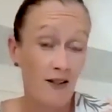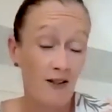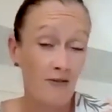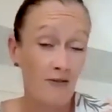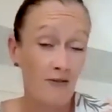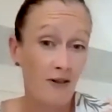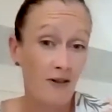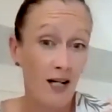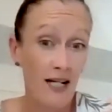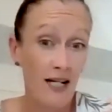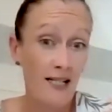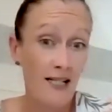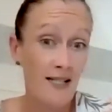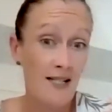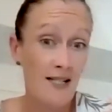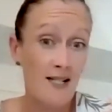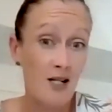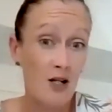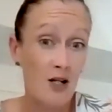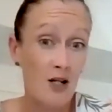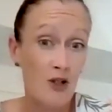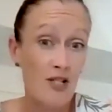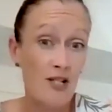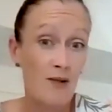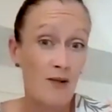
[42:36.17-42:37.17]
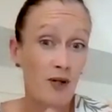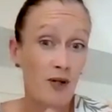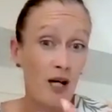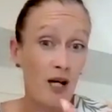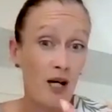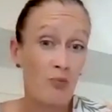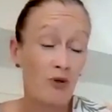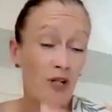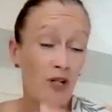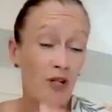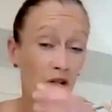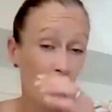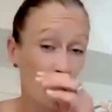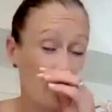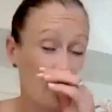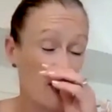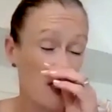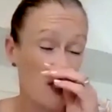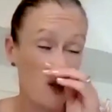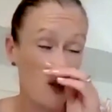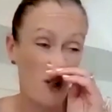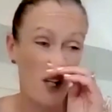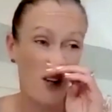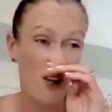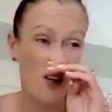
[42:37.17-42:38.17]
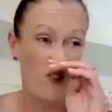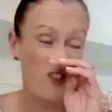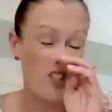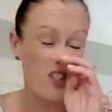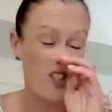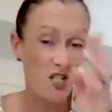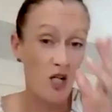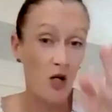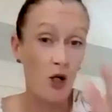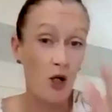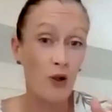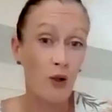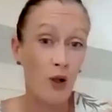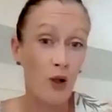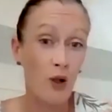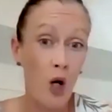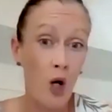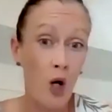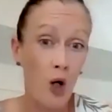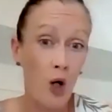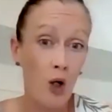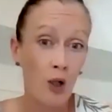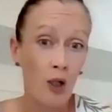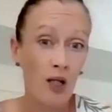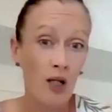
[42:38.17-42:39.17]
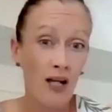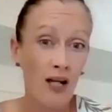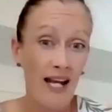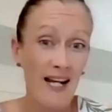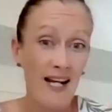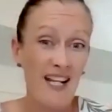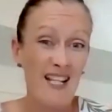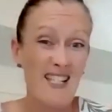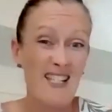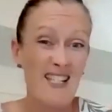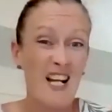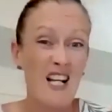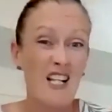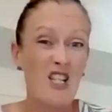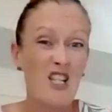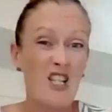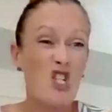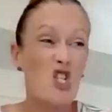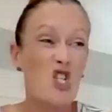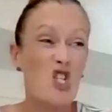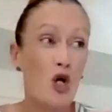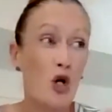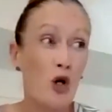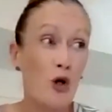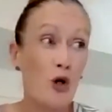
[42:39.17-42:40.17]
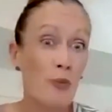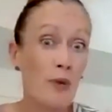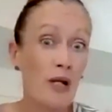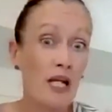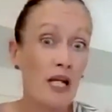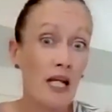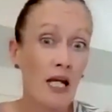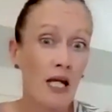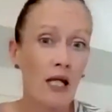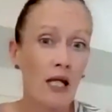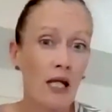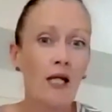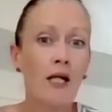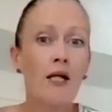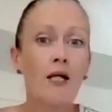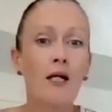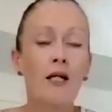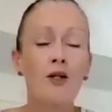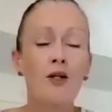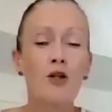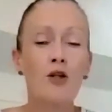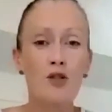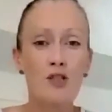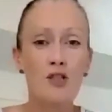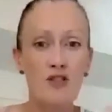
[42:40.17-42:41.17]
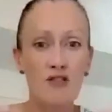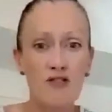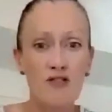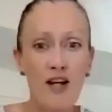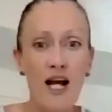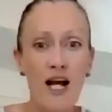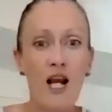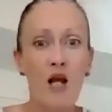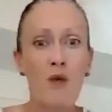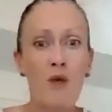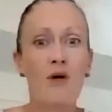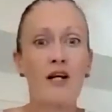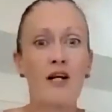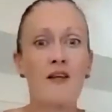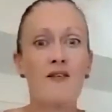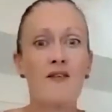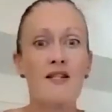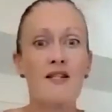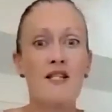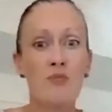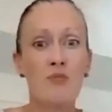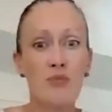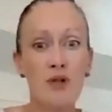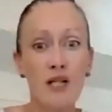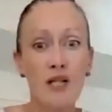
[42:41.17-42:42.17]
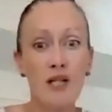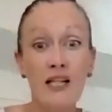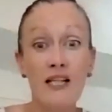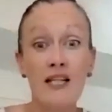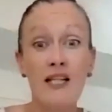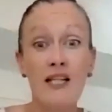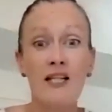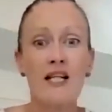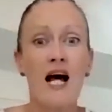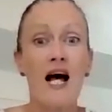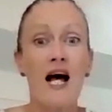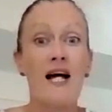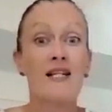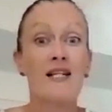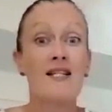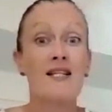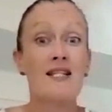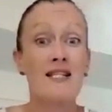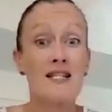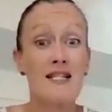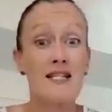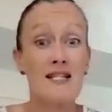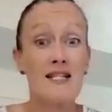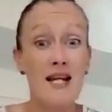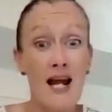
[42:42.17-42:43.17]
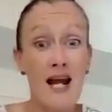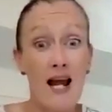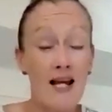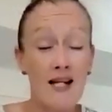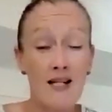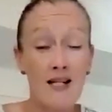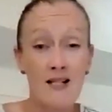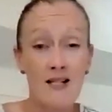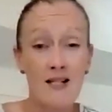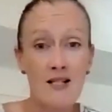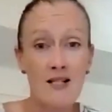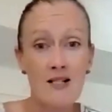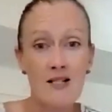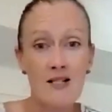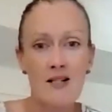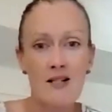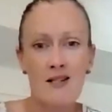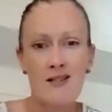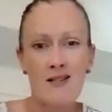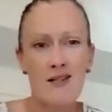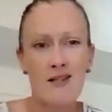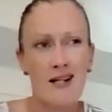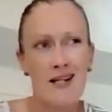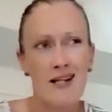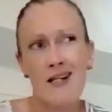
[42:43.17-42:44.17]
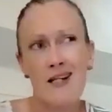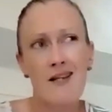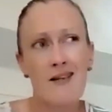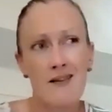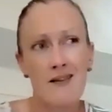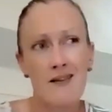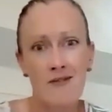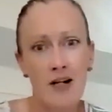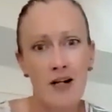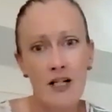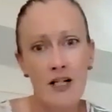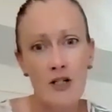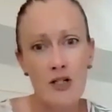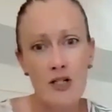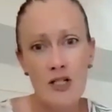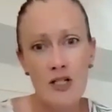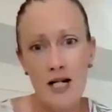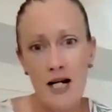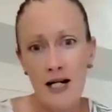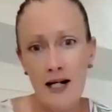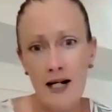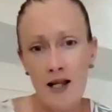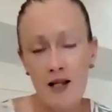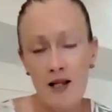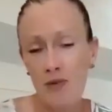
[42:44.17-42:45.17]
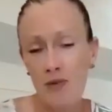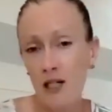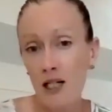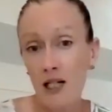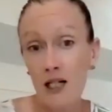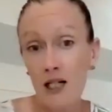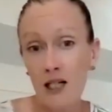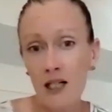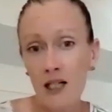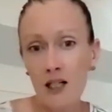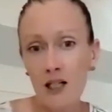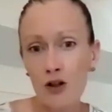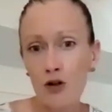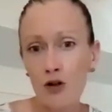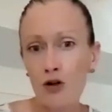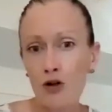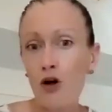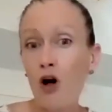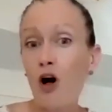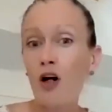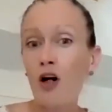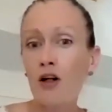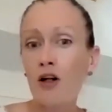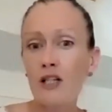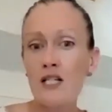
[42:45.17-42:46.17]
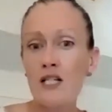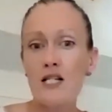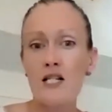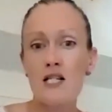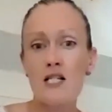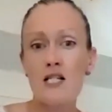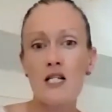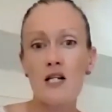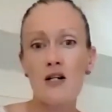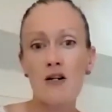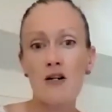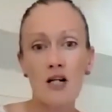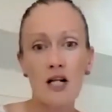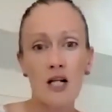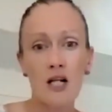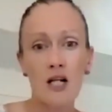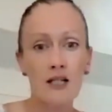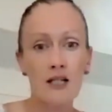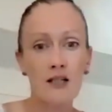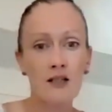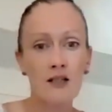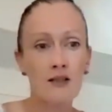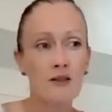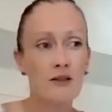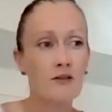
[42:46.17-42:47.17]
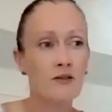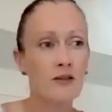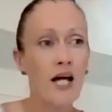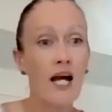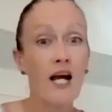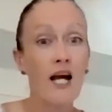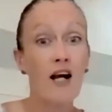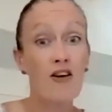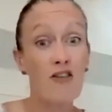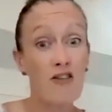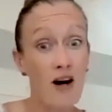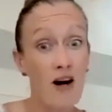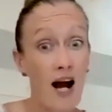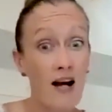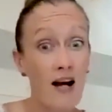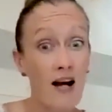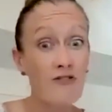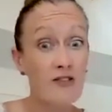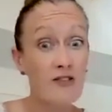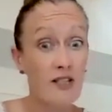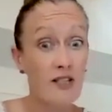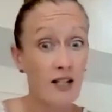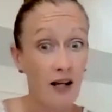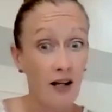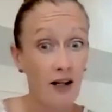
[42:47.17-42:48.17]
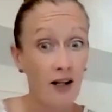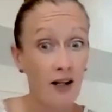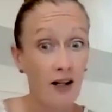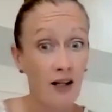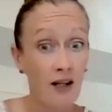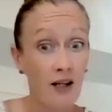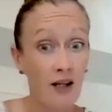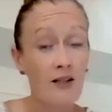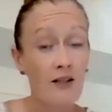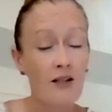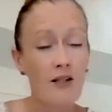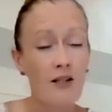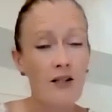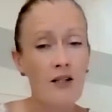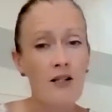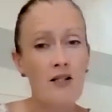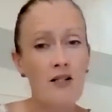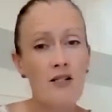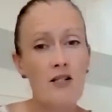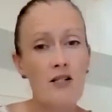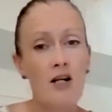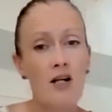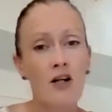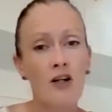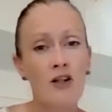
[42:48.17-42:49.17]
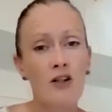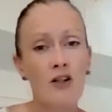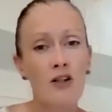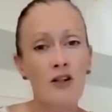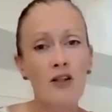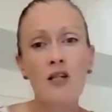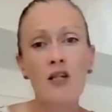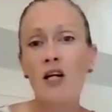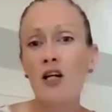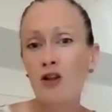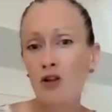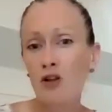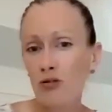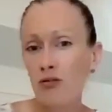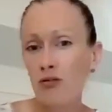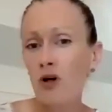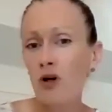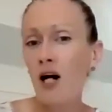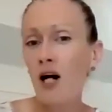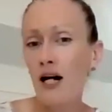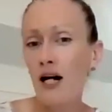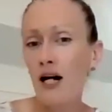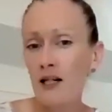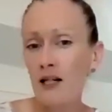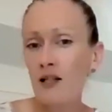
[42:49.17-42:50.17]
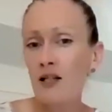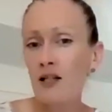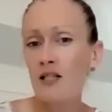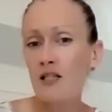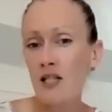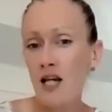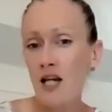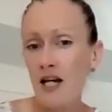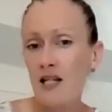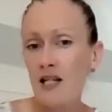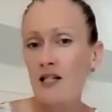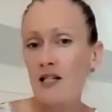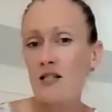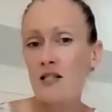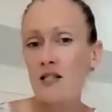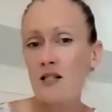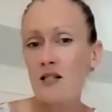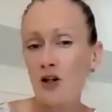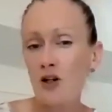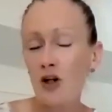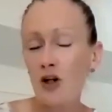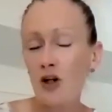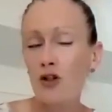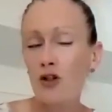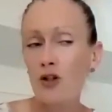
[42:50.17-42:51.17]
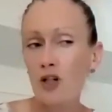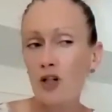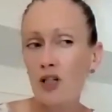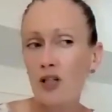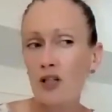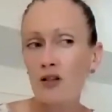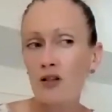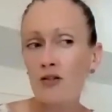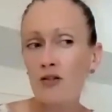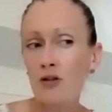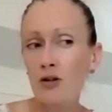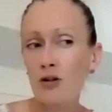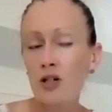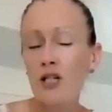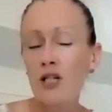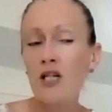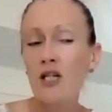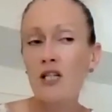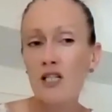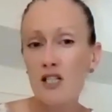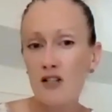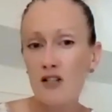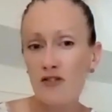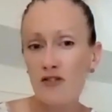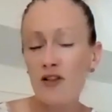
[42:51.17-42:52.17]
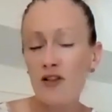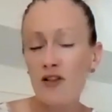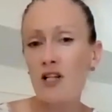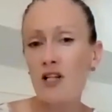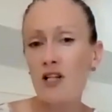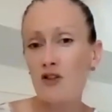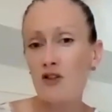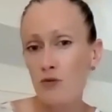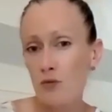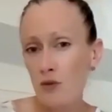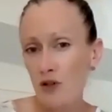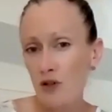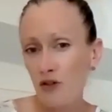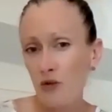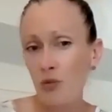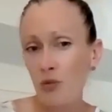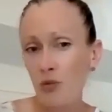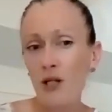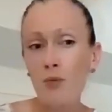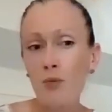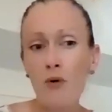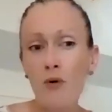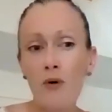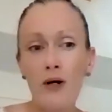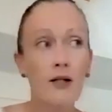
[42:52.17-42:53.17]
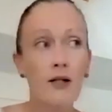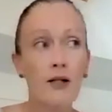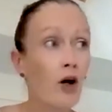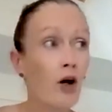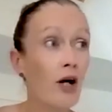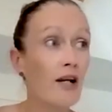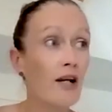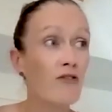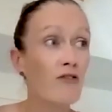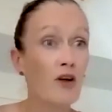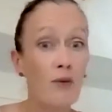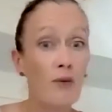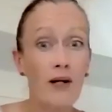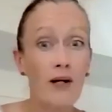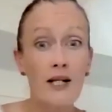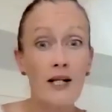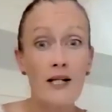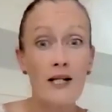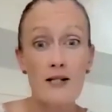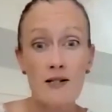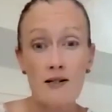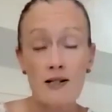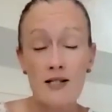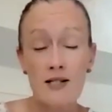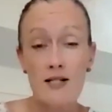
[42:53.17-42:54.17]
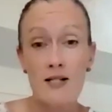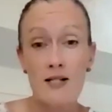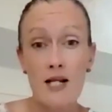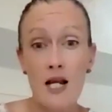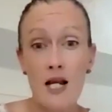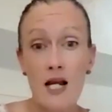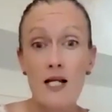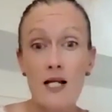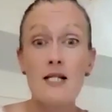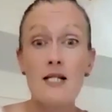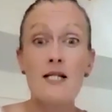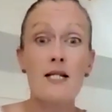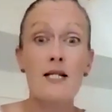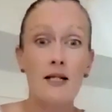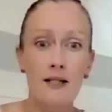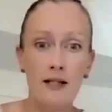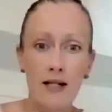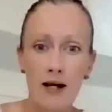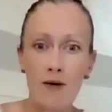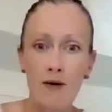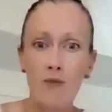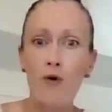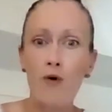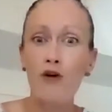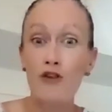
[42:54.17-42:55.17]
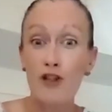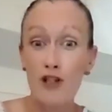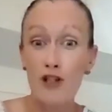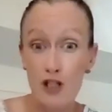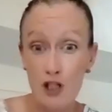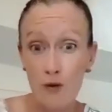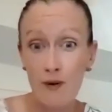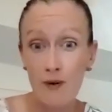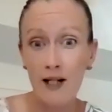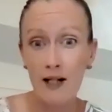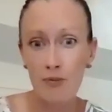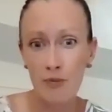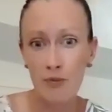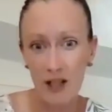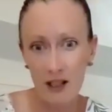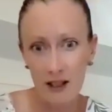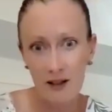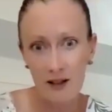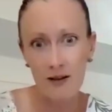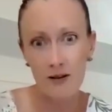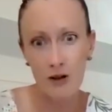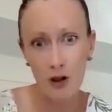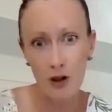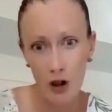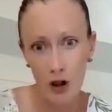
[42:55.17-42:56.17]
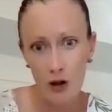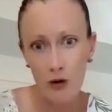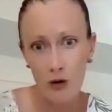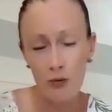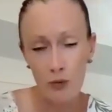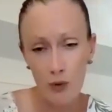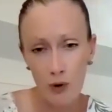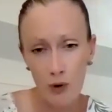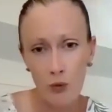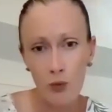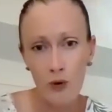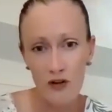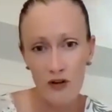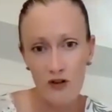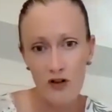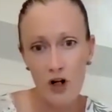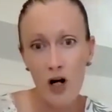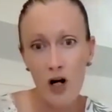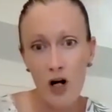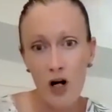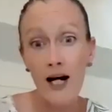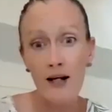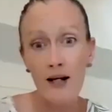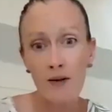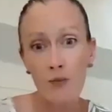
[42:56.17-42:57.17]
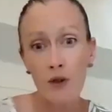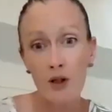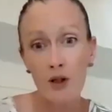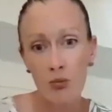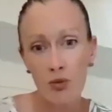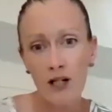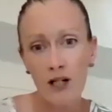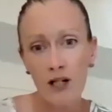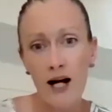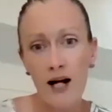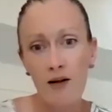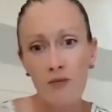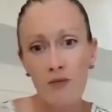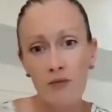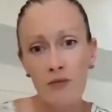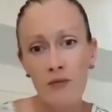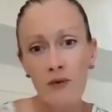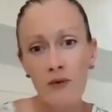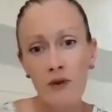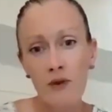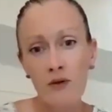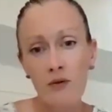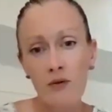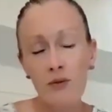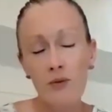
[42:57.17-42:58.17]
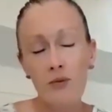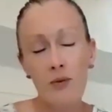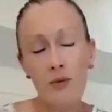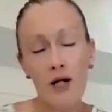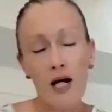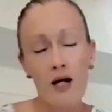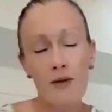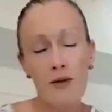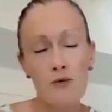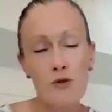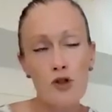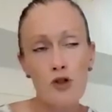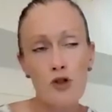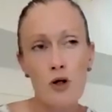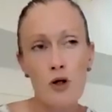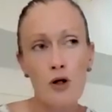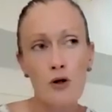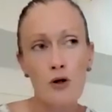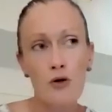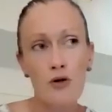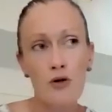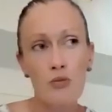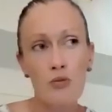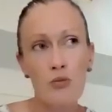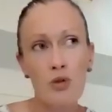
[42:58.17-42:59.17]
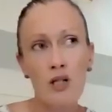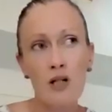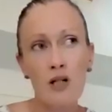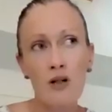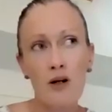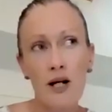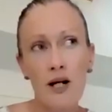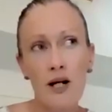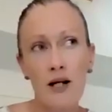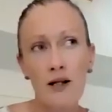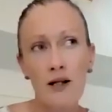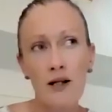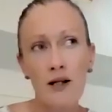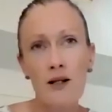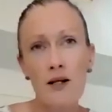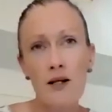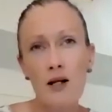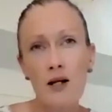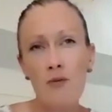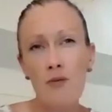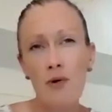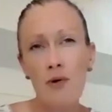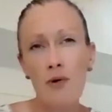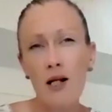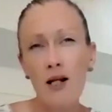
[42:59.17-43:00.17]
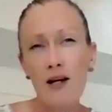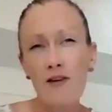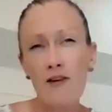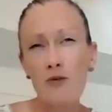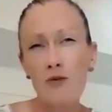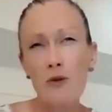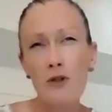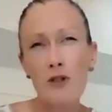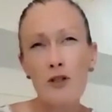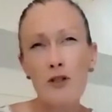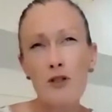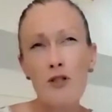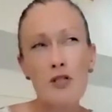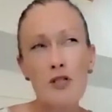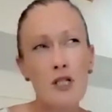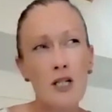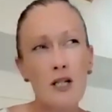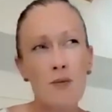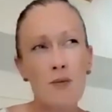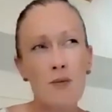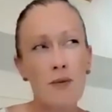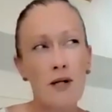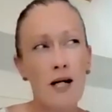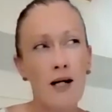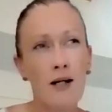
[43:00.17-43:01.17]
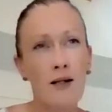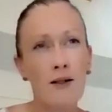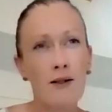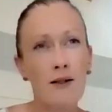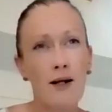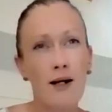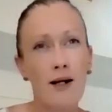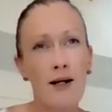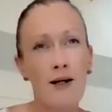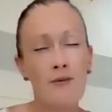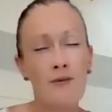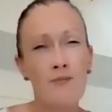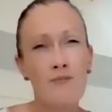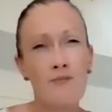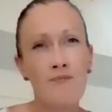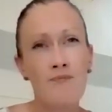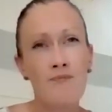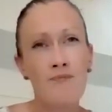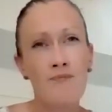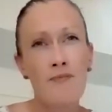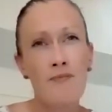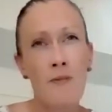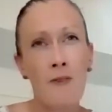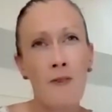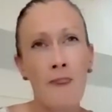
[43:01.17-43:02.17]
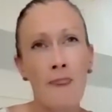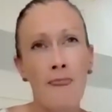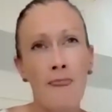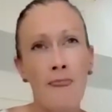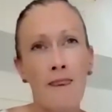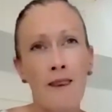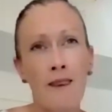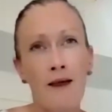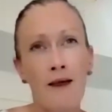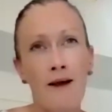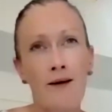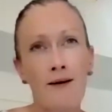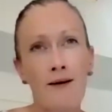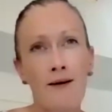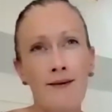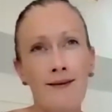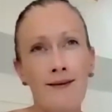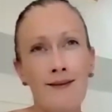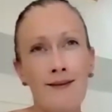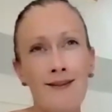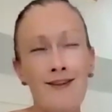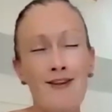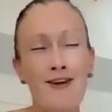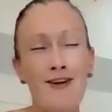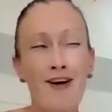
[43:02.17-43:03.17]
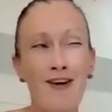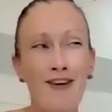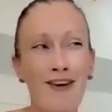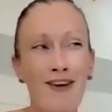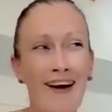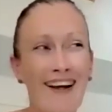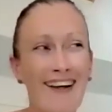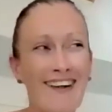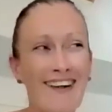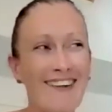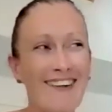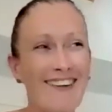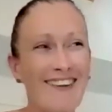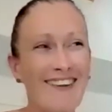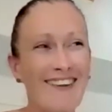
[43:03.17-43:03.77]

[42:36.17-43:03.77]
right so someone like brent who's been doing it for so long and has done so many you're developing this ability to understand it's like anything right you start at the beginning and you're not necessarily that crafted at it so yeah you're right it takes you know you can you can get different things from different people and not everyone is is excellent at what they're doing but you know with time we become we become stronger and better at it but i loved what you shared about um you know like